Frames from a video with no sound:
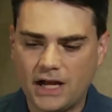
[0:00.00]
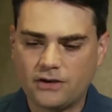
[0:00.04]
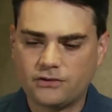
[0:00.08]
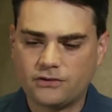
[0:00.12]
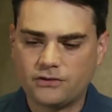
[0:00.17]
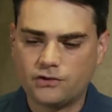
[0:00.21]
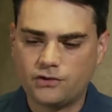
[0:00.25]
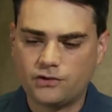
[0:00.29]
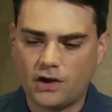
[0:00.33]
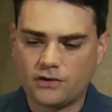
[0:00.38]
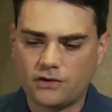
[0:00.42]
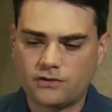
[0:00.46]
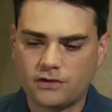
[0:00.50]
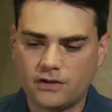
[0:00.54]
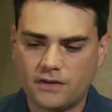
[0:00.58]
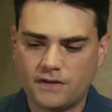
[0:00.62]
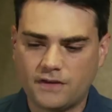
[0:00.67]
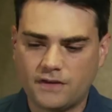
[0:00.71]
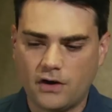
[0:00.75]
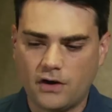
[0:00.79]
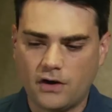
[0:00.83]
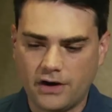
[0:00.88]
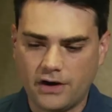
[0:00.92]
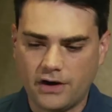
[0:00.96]
are now suggesting
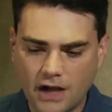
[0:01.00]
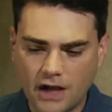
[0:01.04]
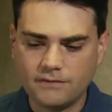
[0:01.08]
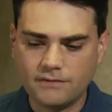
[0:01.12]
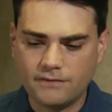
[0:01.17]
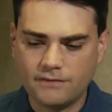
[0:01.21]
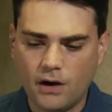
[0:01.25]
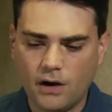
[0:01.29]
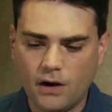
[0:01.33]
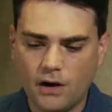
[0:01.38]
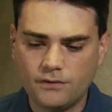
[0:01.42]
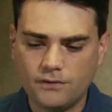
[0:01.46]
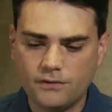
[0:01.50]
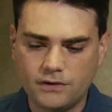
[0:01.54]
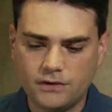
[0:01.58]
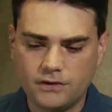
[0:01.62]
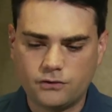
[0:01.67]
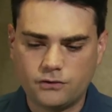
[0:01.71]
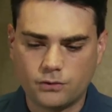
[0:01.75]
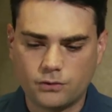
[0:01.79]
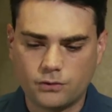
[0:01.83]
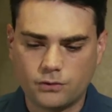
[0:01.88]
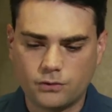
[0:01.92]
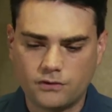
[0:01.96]
that they're not involved in
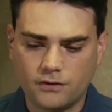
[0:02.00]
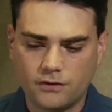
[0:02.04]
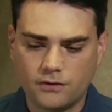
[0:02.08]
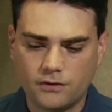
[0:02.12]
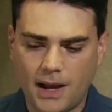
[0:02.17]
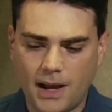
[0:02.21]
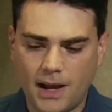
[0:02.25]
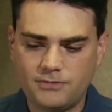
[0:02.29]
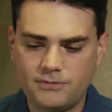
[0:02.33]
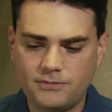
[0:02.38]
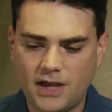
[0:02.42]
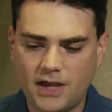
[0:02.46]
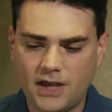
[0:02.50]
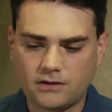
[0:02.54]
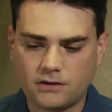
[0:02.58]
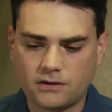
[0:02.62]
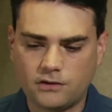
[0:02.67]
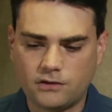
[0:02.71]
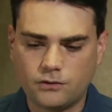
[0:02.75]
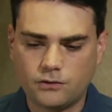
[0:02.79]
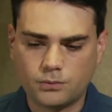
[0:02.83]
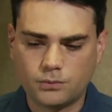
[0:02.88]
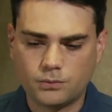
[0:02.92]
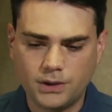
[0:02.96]
these sorts of mob
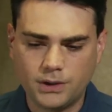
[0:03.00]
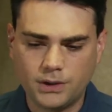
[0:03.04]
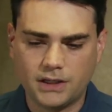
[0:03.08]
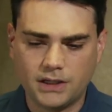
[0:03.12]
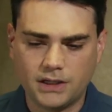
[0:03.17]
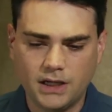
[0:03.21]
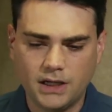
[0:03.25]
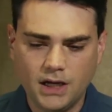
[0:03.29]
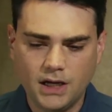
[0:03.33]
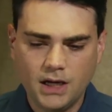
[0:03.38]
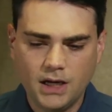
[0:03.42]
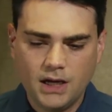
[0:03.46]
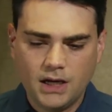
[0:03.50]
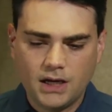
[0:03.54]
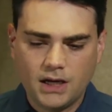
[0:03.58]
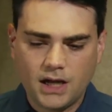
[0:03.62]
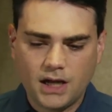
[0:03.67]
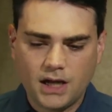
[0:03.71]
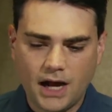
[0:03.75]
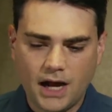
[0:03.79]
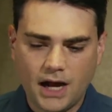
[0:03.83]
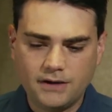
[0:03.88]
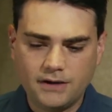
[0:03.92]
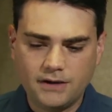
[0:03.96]
tactics is really
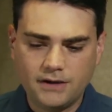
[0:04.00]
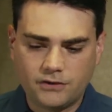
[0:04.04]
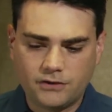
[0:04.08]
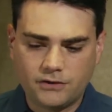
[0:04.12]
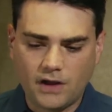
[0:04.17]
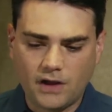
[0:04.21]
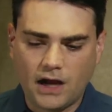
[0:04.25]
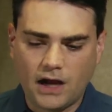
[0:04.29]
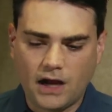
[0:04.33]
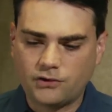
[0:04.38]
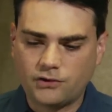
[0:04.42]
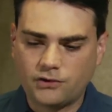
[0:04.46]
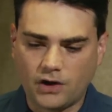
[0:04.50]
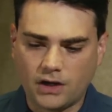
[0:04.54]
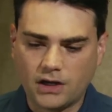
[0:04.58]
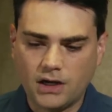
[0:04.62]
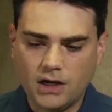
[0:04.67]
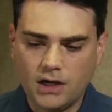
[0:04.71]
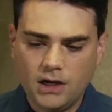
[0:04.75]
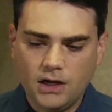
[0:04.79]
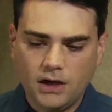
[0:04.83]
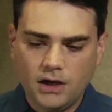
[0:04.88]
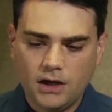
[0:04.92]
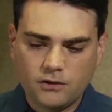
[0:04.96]
kind of
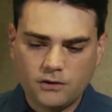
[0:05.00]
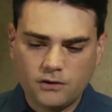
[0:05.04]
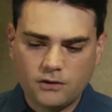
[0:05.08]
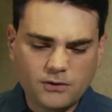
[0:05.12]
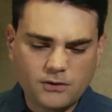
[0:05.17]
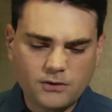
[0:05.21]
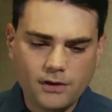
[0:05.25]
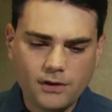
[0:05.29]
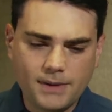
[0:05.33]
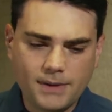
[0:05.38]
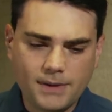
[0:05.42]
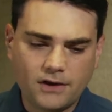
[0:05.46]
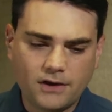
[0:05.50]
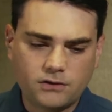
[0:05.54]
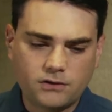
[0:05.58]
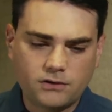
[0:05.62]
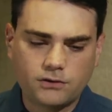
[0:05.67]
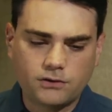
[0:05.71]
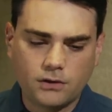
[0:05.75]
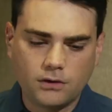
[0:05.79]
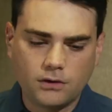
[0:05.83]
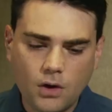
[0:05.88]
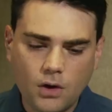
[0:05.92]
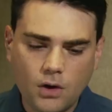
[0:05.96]
astonishing, especially because
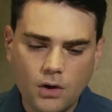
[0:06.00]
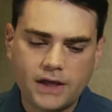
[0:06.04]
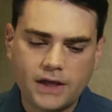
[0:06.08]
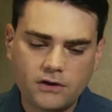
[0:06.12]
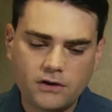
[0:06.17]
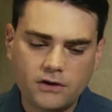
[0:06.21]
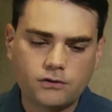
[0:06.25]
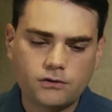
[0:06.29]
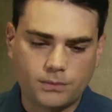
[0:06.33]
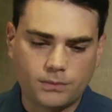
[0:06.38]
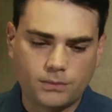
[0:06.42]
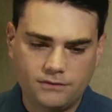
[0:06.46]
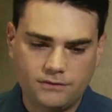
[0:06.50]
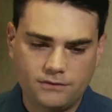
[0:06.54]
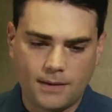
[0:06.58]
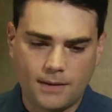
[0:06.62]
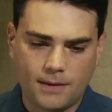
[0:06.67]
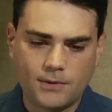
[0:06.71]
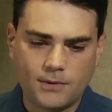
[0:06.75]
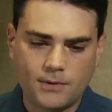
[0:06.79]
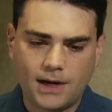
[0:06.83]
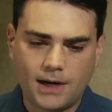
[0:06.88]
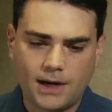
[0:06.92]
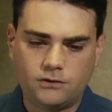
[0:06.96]
there's a long history of
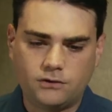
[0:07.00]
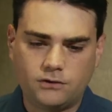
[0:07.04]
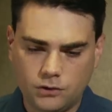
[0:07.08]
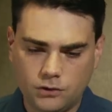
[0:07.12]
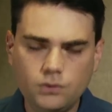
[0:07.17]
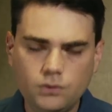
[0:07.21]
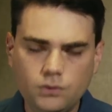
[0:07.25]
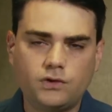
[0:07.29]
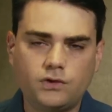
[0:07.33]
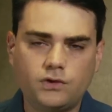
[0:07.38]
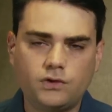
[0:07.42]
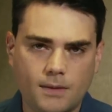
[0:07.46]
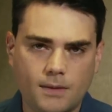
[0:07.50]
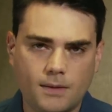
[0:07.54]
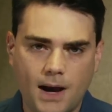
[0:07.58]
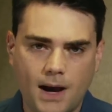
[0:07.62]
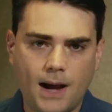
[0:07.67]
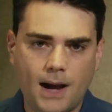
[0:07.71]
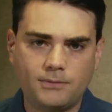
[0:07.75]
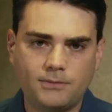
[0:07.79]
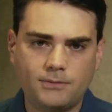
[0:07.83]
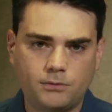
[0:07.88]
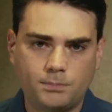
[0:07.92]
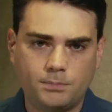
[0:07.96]
Democrats using the
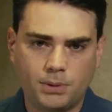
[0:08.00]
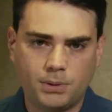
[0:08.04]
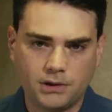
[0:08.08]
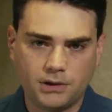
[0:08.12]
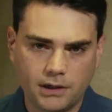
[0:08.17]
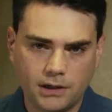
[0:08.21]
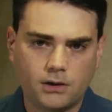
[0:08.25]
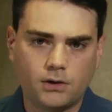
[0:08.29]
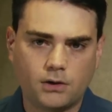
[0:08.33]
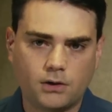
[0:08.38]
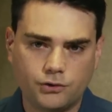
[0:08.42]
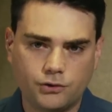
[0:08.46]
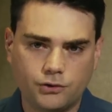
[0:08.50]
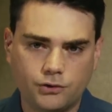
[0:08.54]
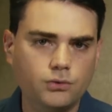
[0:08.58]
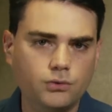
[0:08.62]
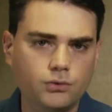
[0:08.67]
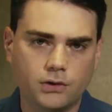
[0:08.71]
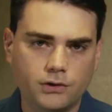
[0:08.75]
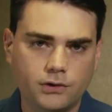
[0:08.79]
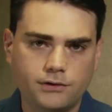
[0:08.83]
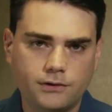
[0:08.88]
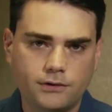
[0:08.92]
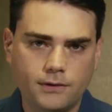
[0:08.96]
mobs as political
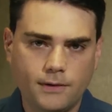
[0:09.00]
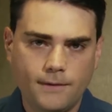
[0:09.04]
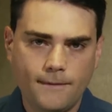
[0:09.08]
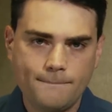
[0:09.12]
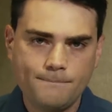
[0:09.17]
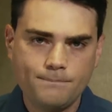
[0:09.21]
tools.